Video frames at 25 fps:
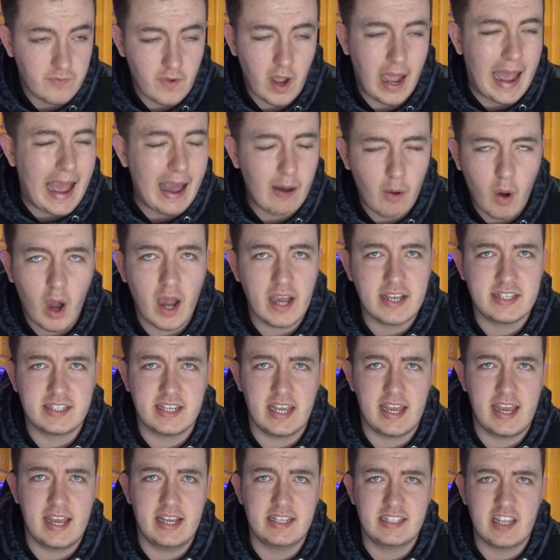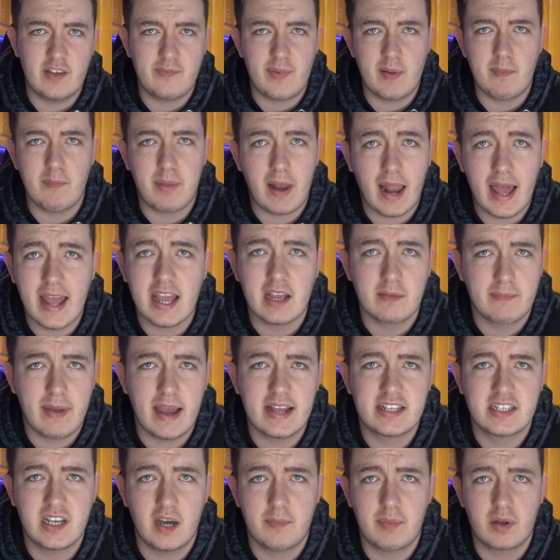how I see it is they've been playing
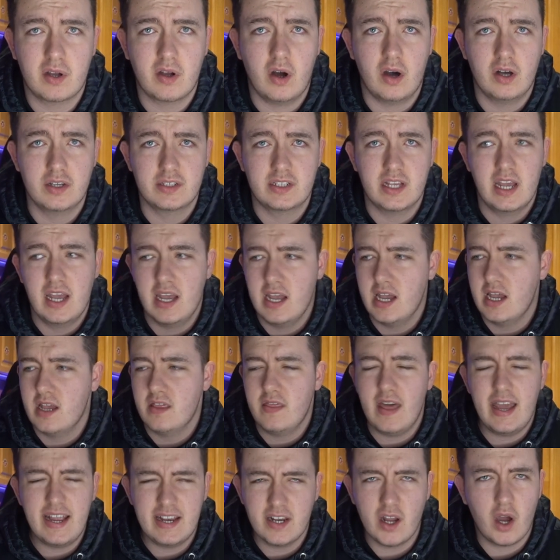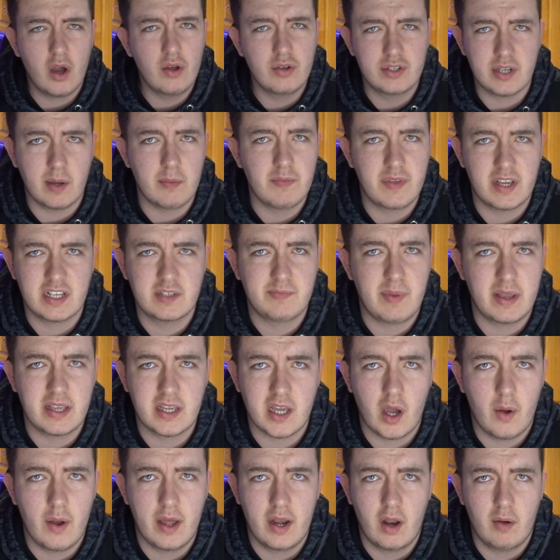better because they know something's
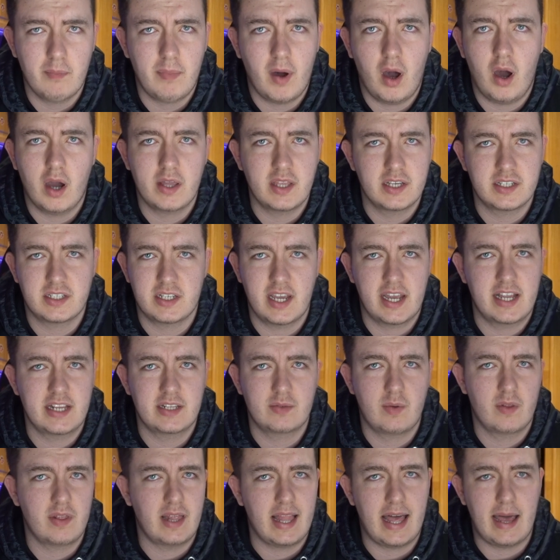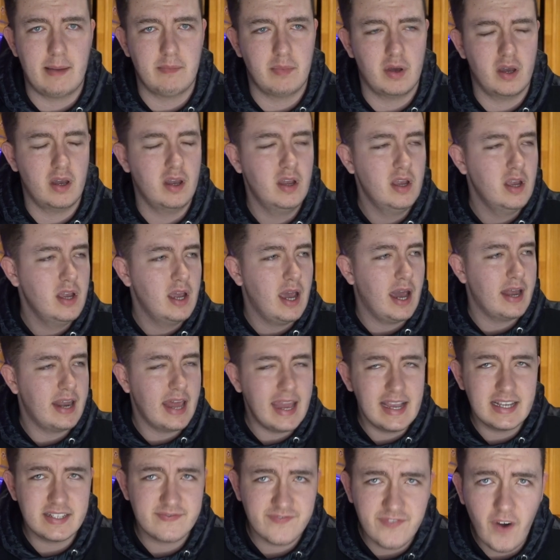been going on behind the scenes with Lambert. And
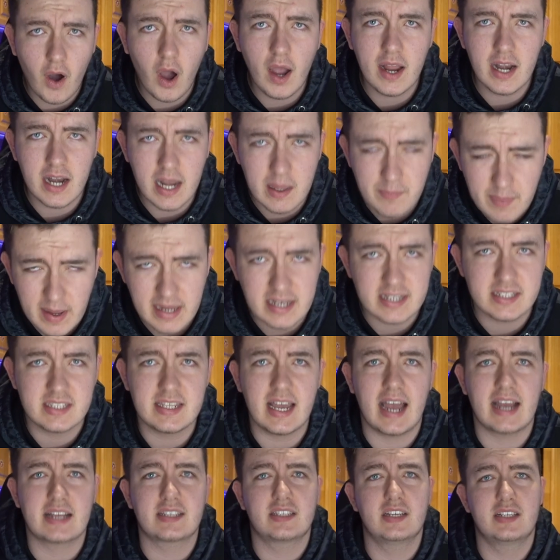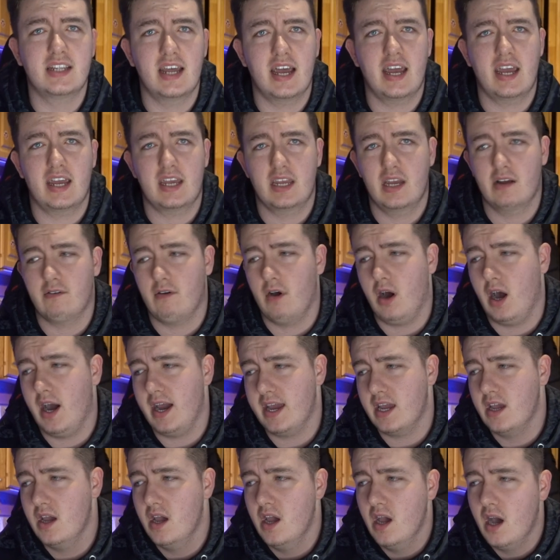he's finally been sacked today, all
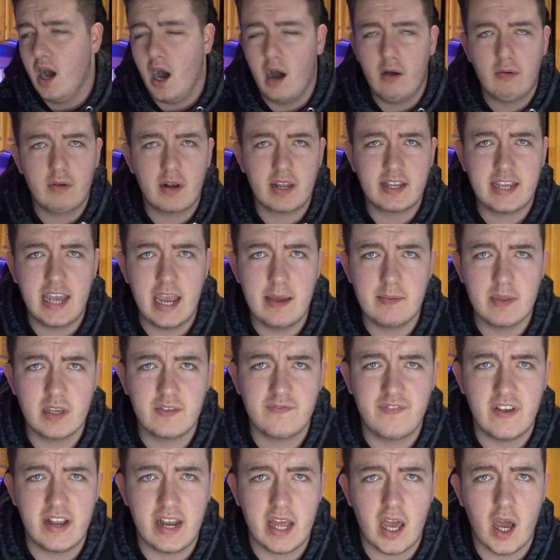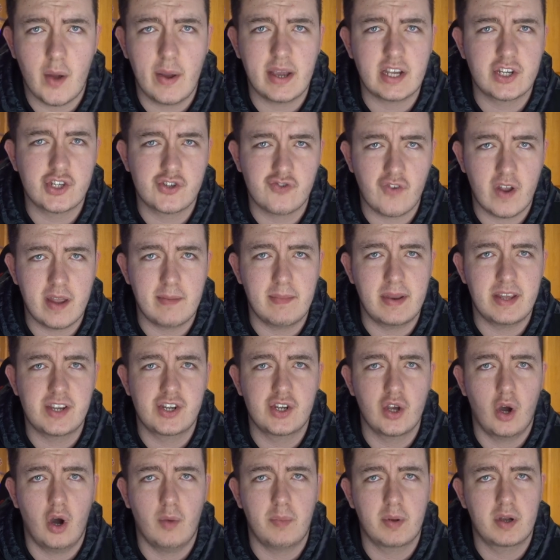right? I'm going to keep this video extremely
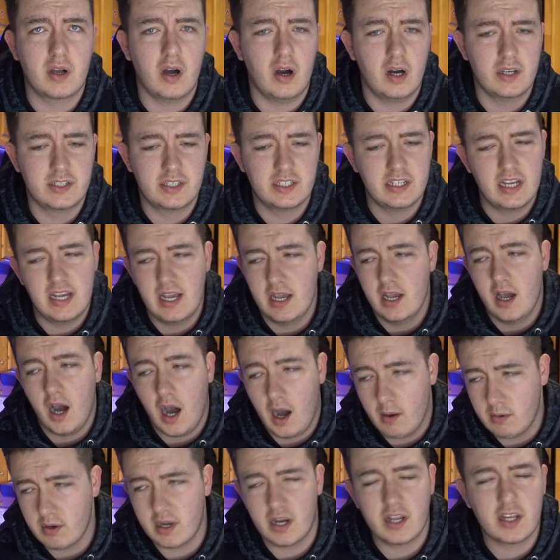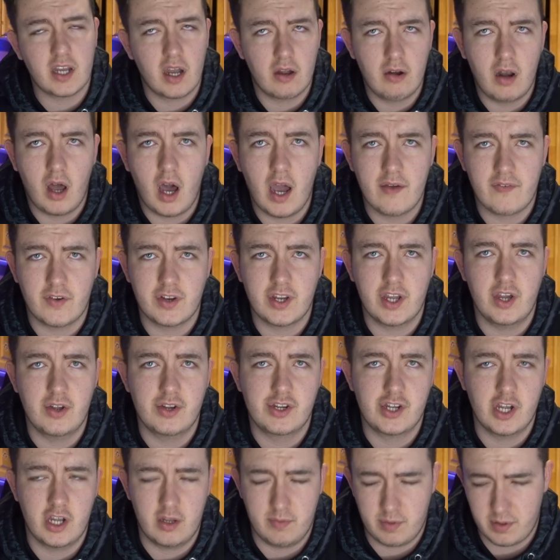short because I'm going to go live on
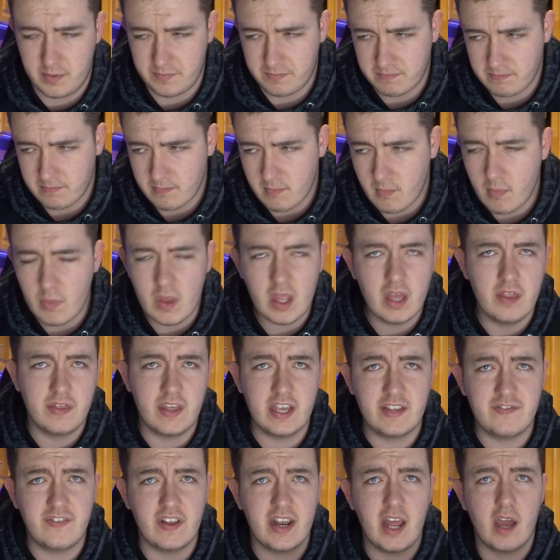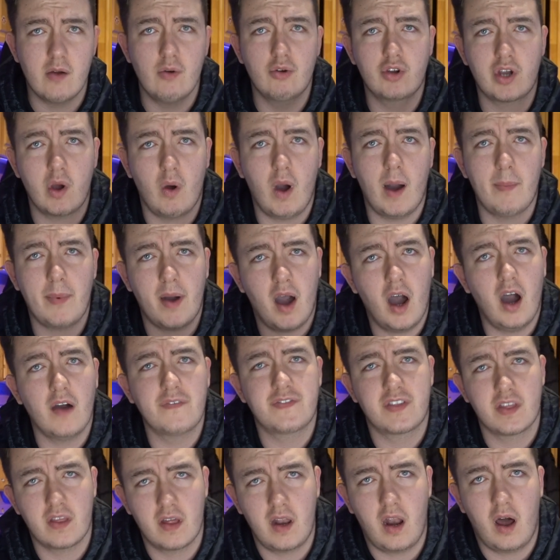YouTube. This video will go up
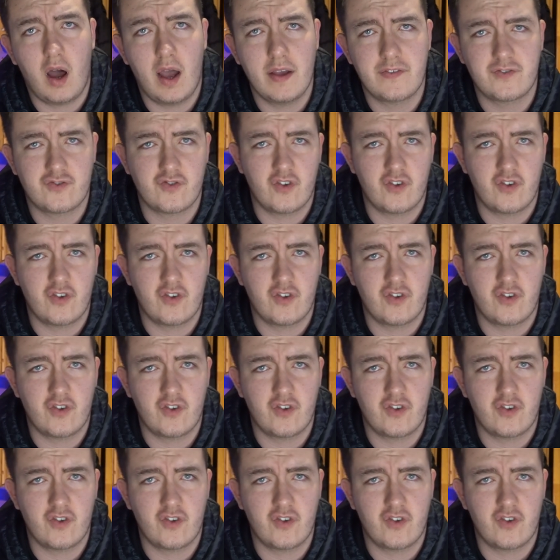after the live